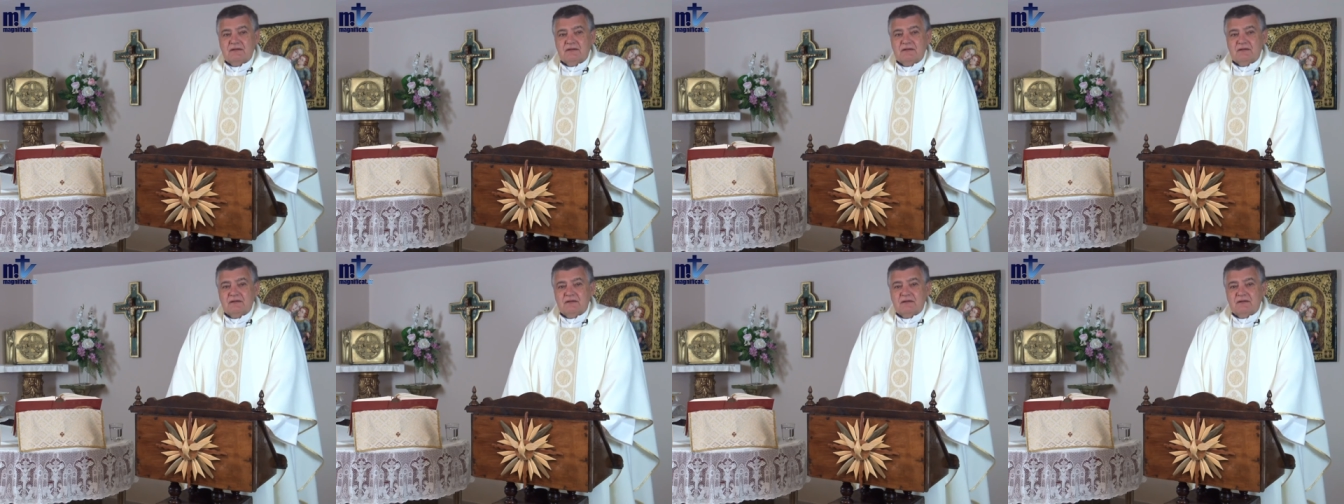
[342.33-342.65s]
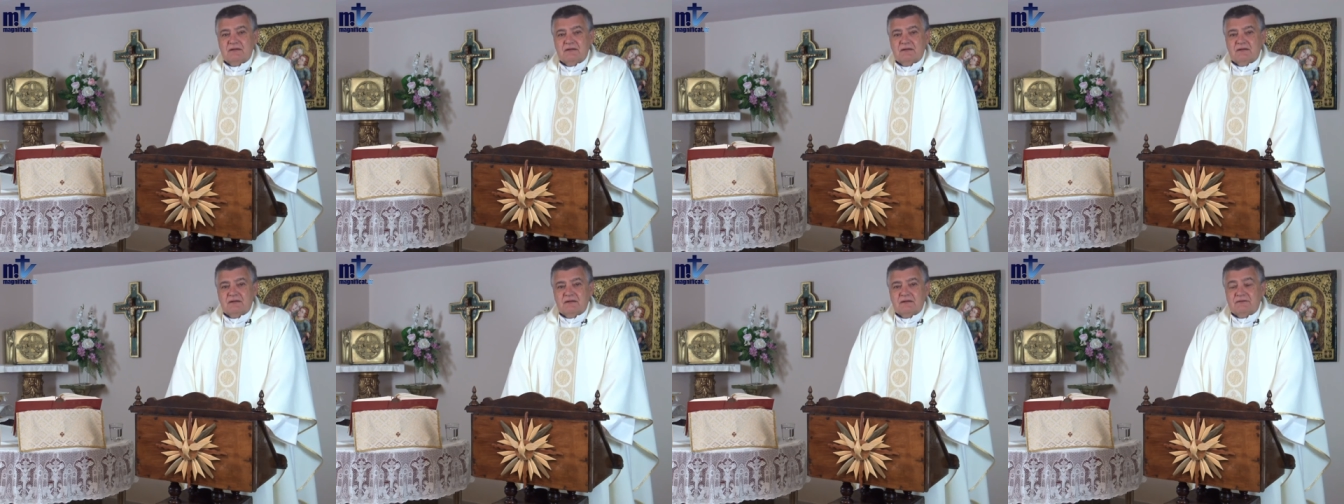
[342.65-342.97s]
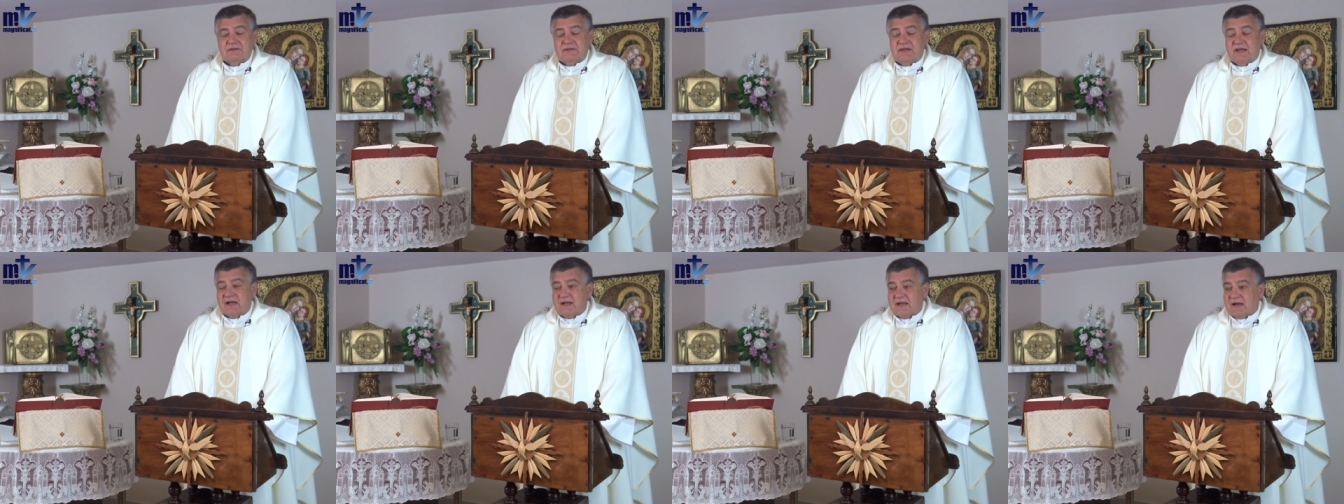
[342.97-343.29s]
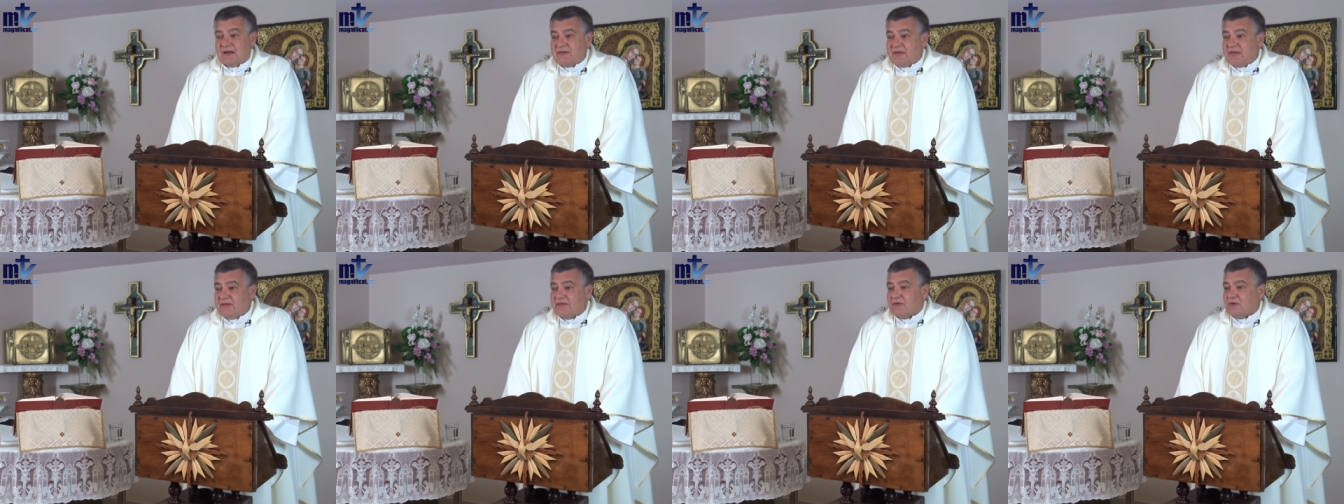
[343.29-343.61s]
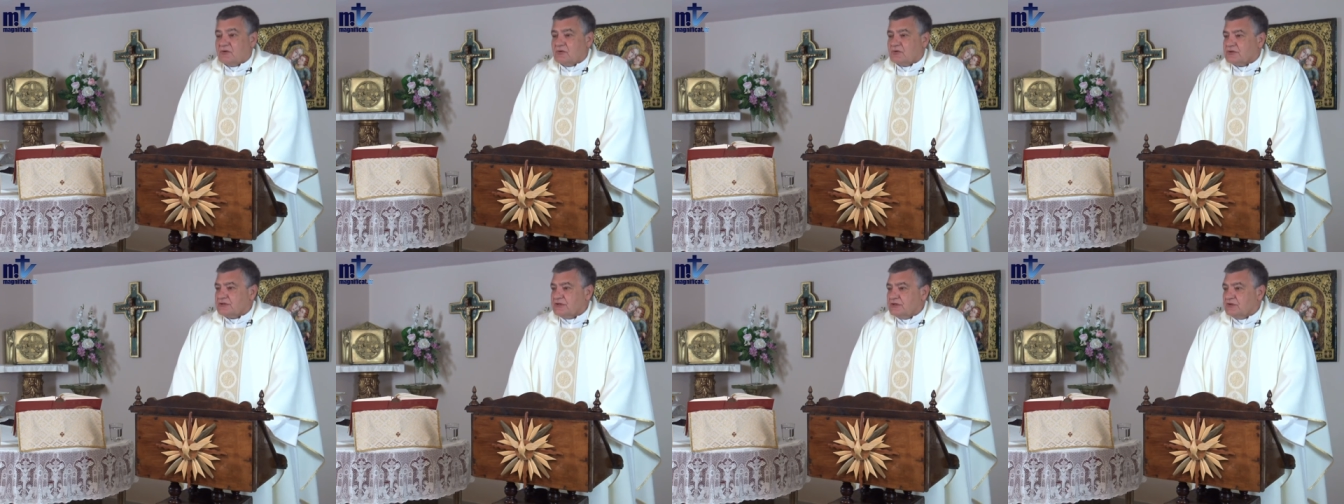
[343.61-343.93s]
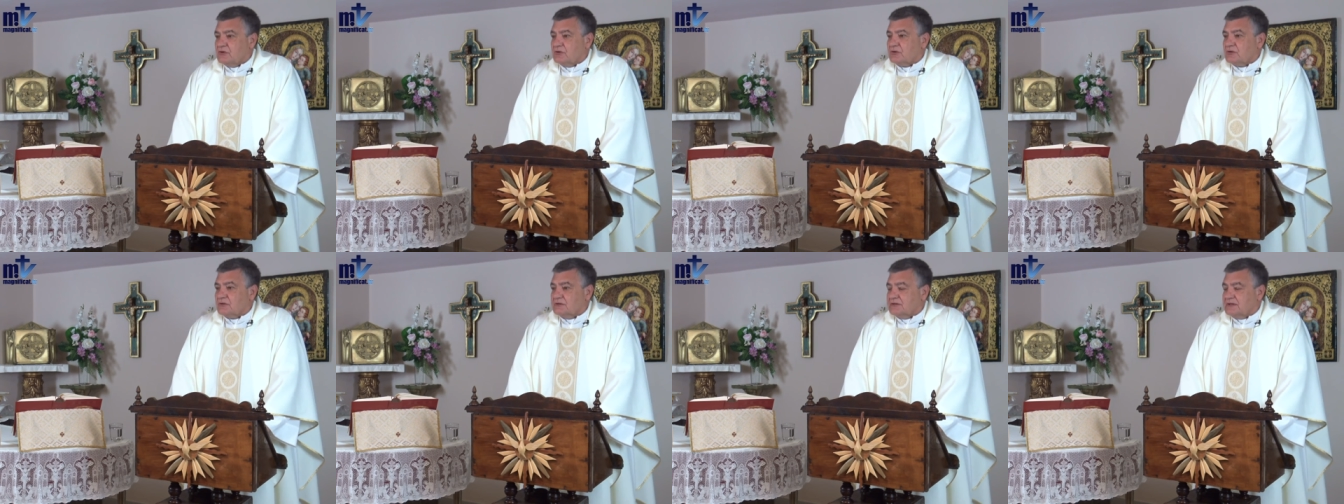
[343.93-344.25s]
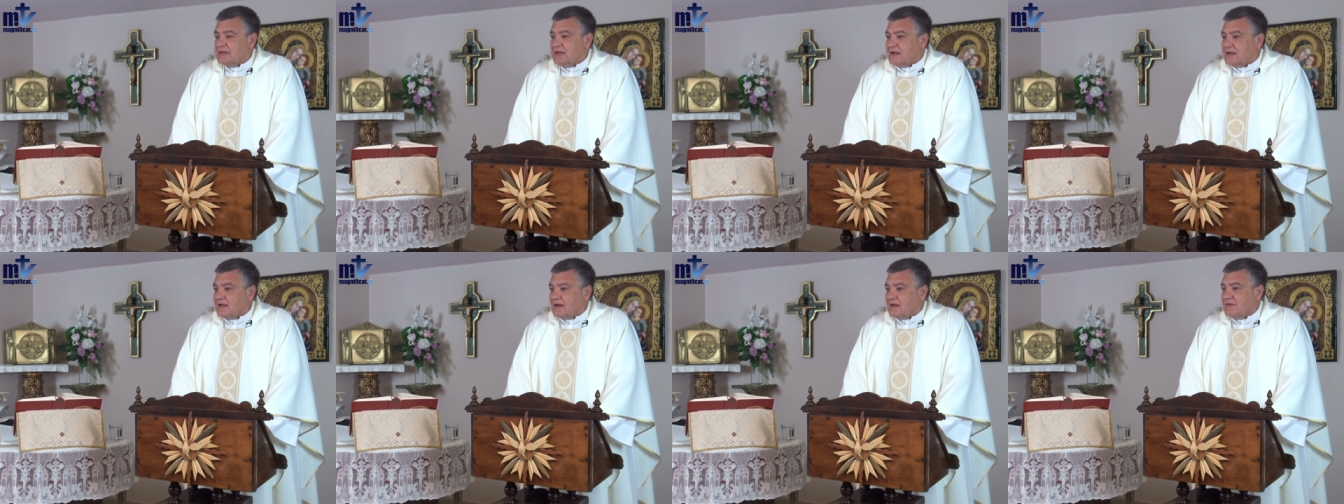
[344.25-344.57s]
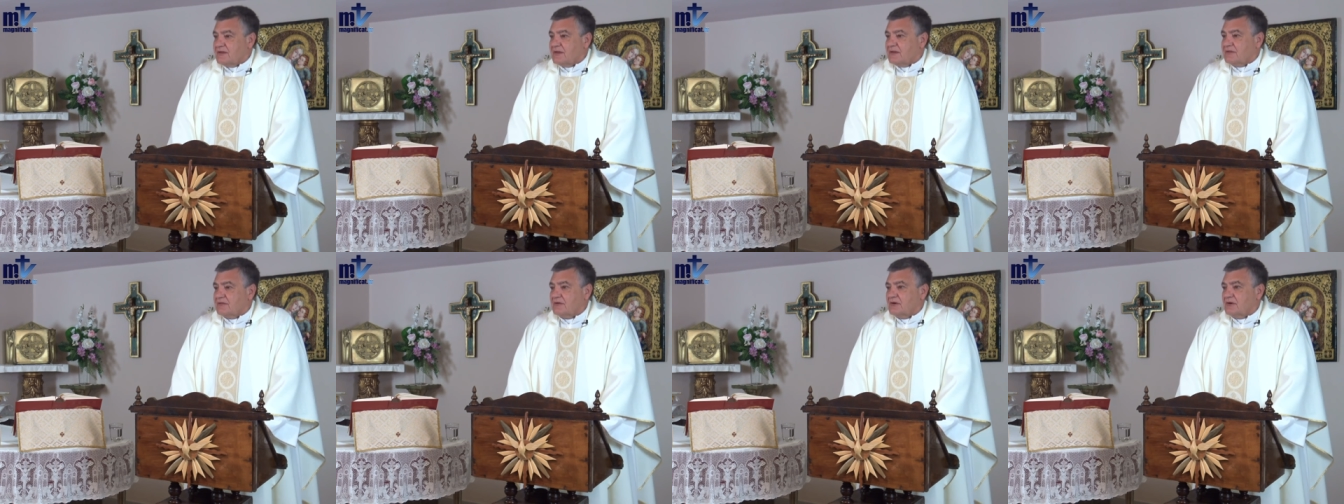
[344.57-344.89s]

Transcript: I thank you, Lord. I thank you."